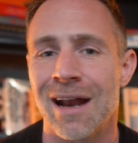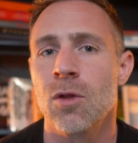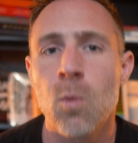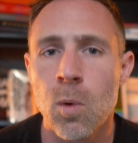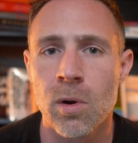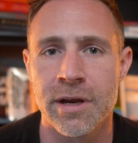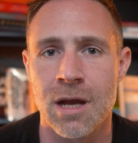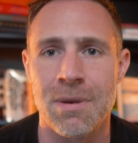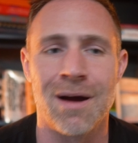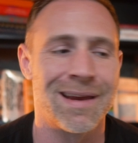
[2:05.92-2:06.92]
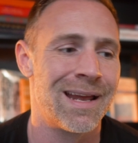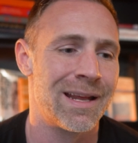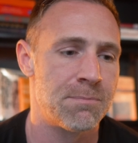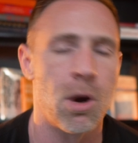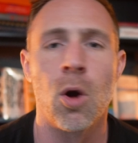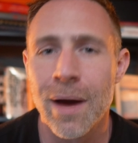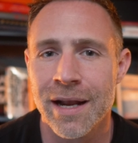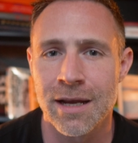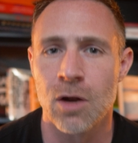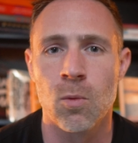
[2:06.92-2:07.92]
I don't worry about getting
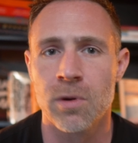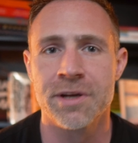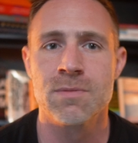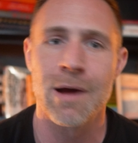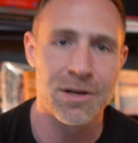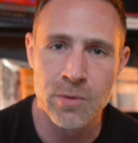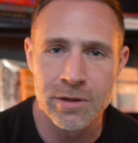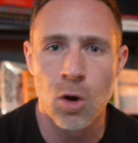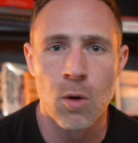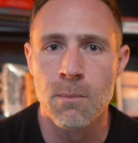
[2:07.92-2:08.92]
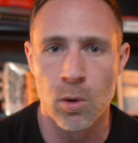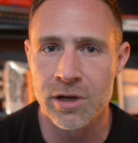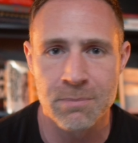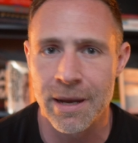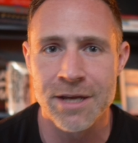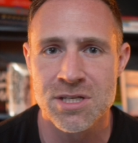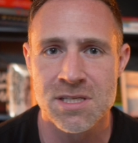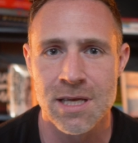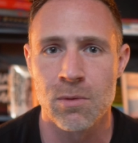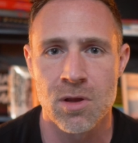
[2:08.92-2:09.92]
poetic. I don't worry about doing the whole morning pages
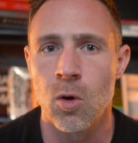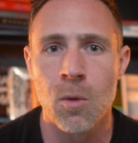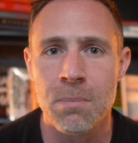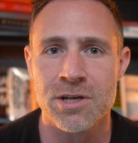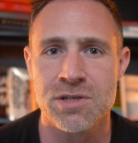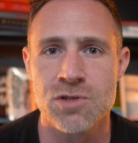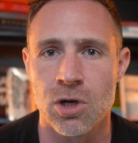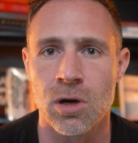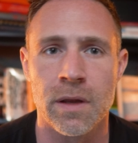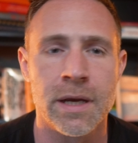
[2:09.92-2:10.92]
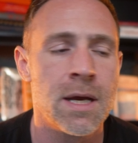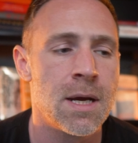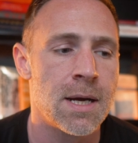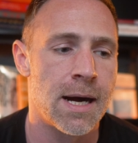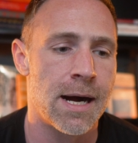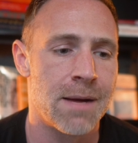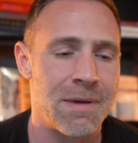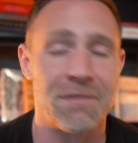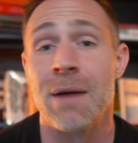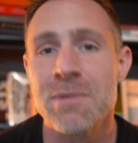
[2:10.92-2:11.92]
thing with a whole bunch of journaling.
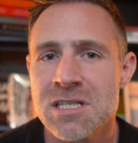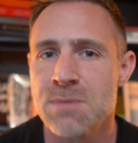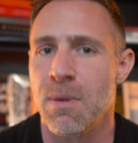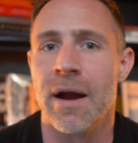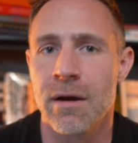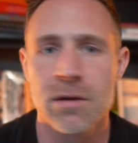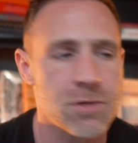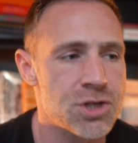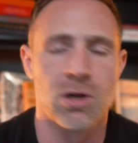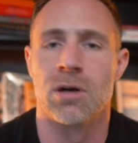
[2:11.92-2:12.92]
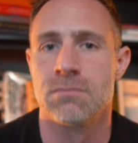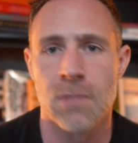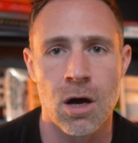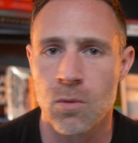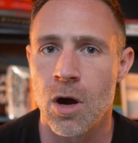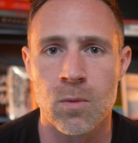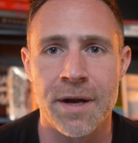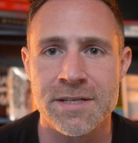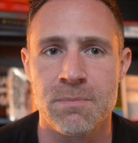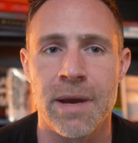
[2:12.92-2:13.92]
If I'm inspired, sure, I'll
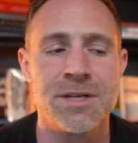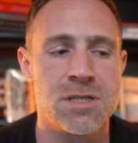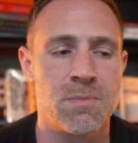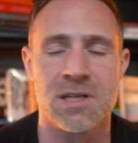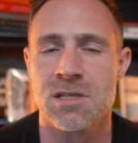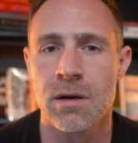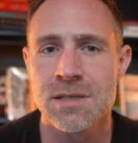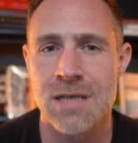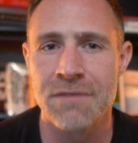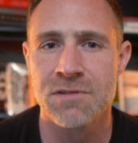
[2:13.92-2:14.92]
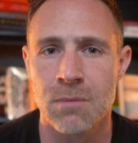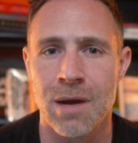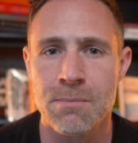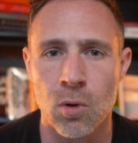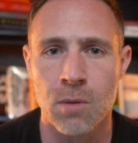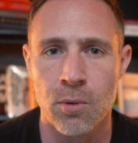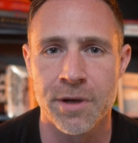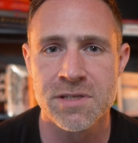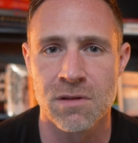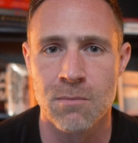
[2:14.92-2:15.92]
write some pages, but as long as I've done my bullet
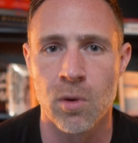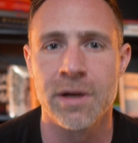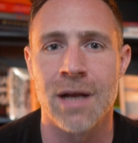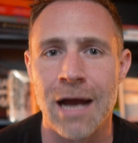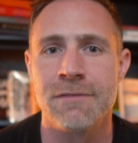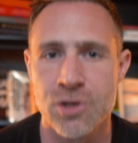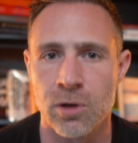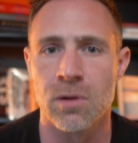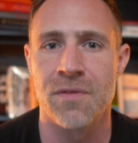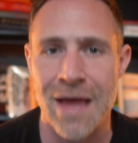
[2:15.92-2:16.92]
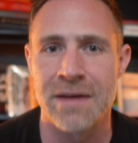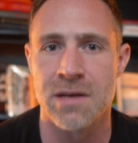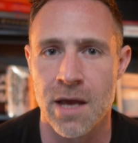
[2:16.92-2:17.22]
points for the morning, I've journaled that